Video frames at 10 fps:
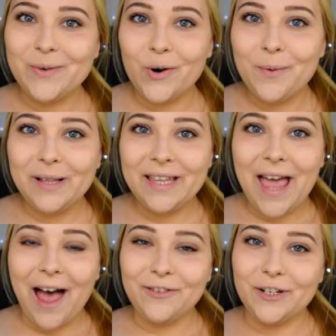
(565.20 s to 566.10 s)

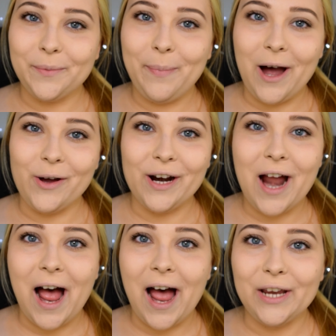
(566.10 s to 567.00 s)
Normally after the powder
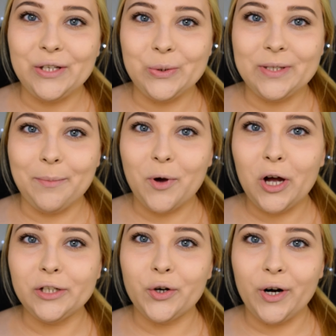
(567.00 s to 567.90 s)
I do some
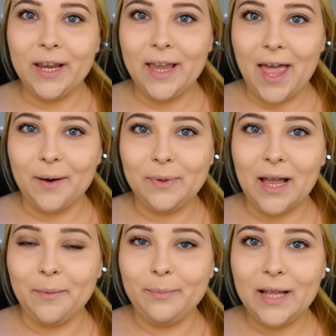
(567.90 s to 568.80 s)
contouring and
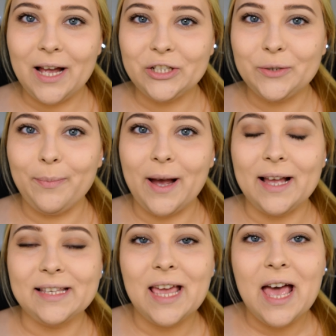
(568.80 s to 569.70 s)
apply a blush,
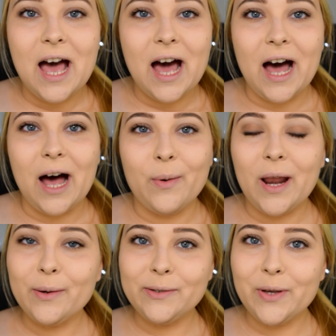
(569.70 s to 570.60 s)
but
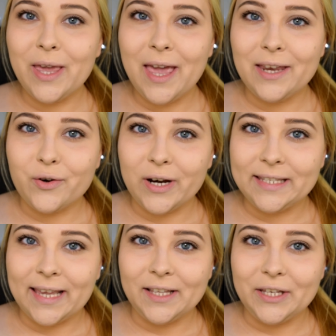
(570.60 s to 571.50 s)
when I was looking at
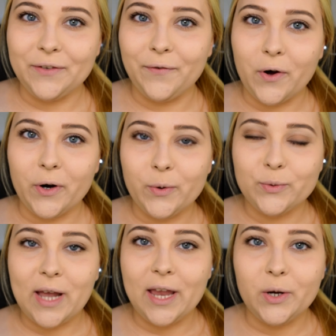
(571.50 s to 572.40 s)
Grace Kelly's
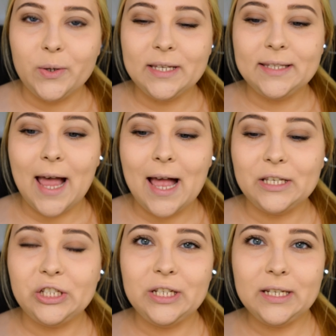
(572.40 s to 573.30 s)
photos I noticed
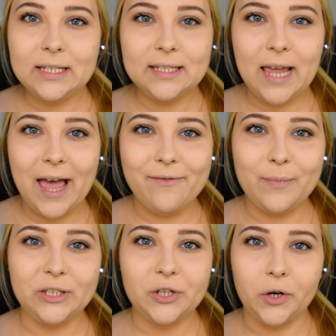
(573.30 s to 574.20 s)
that she doesn't have
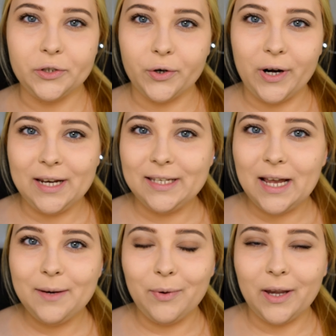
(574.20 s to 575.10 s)
much contouring
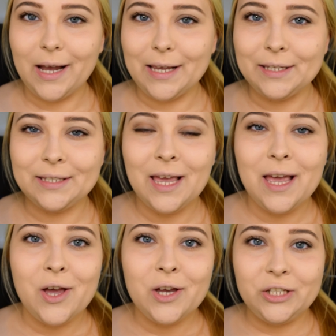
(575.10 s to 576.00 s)
done because
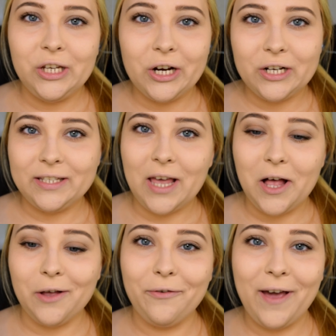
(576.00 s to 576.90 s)
she
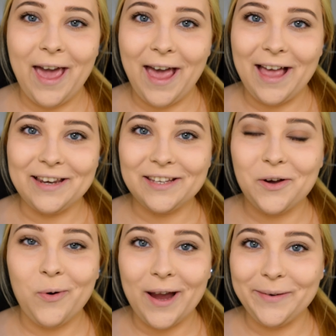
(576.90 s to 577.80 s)
herself had
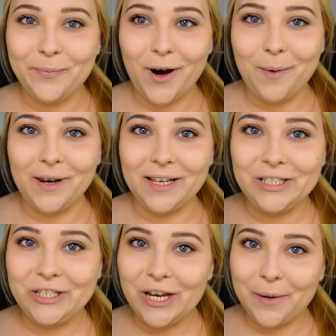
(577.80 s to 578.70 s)
quite
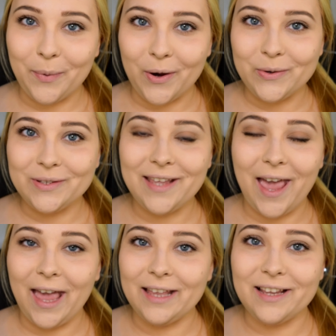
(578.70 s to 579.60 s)
prominent cheekbones
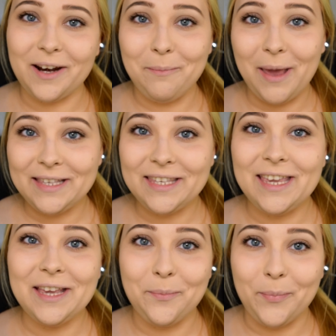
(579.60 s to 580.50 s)
and an
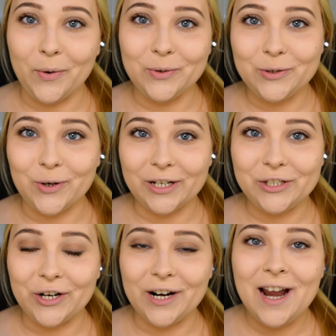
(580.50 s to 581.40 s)
amazing bone
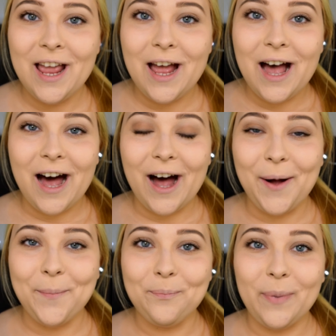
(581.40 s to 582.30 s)
structure.
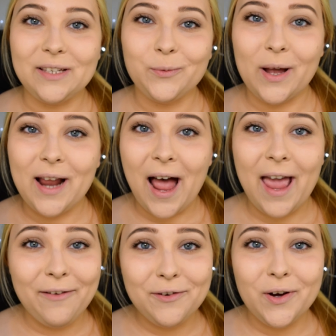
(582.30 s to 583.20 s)
But what
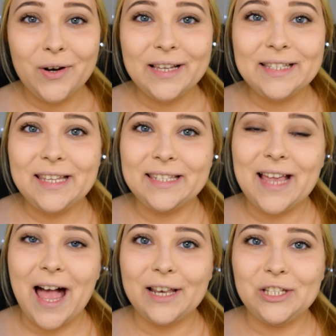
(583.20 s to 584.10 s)
I have noticed is
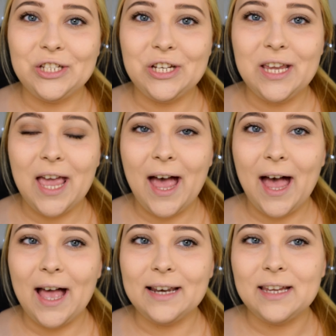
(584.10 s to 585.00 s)
that she
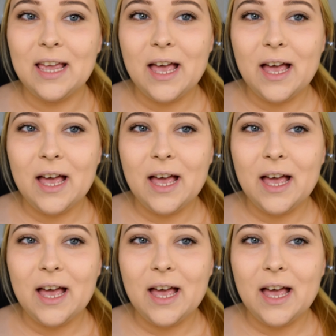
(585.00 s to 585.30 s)
had,